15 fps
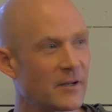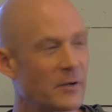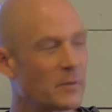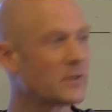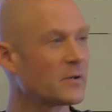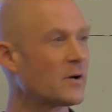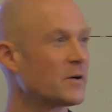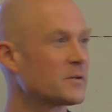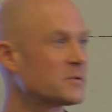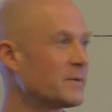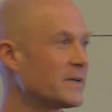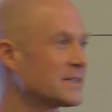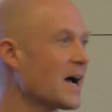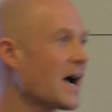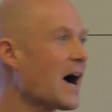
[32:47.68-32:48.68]
You want the cost
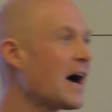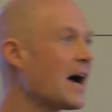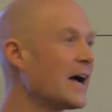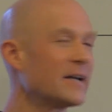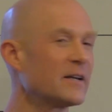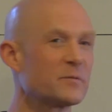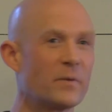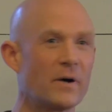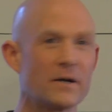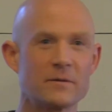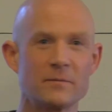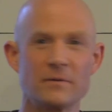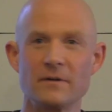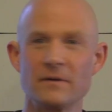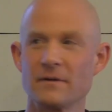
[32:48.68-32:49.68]
to be as high as
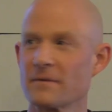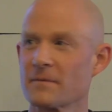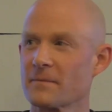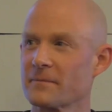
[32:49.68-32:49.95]
possible.